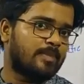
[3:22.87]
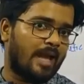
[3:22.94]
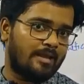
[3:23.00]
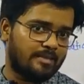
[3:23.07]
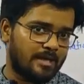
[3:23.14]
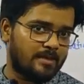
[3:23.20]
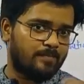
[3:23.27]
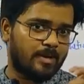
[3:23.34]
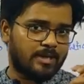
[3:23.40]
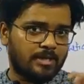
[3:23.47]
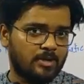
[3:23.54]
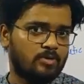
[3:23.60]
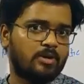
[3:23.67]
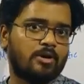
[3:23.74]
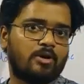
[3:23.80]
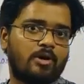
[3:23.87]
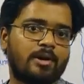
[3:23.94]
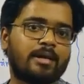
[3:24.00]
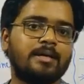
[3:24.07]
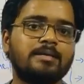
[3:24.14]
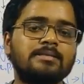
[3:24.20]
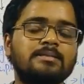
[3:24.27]
and that particular
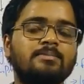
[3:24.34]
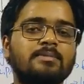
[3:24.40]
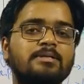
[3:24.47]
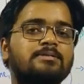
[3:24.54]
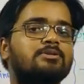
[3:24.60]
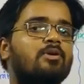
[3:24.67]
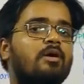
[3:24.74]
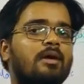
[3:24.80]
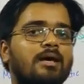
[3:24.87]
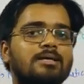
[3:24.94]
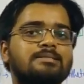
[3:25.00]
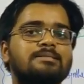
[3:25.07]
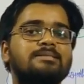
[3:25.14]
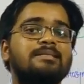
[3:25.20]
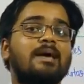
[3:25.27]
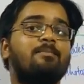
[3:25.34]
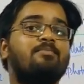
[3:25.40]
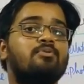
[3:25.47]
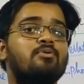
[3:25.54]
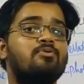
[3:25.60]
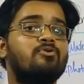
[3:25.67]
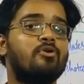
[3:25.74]
organism is called as
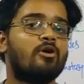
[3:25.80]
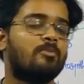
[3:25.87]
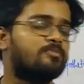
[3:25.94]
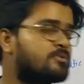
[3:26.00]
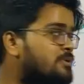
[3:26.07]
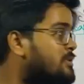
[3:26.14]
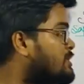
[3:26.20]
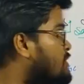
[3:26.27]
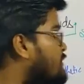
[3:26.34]
saprotrophs.